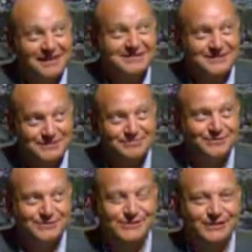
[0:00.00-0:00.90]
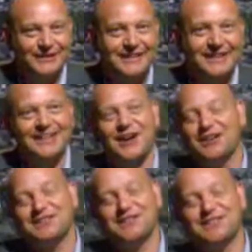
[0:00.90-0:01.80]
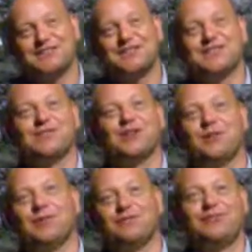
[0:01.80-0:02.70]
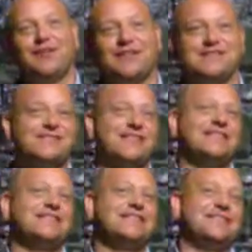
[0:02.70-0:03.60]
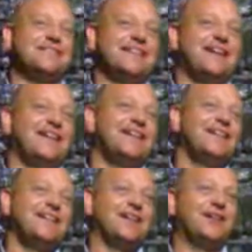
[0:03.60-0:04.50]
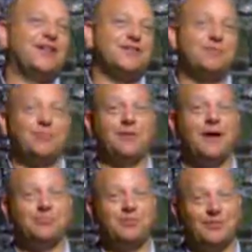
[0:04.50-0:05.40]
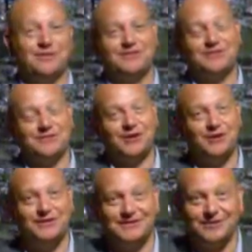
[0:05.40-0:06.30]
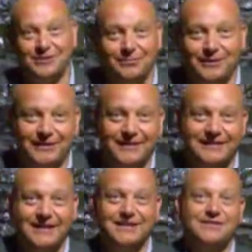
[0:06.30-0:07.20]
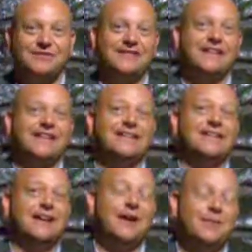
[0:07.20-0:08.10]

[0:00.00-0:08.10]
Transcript: Yes, I suppose so. No, it's all about fun, isn't it? And that's what Blackpool as a resort is all about at the end of the day.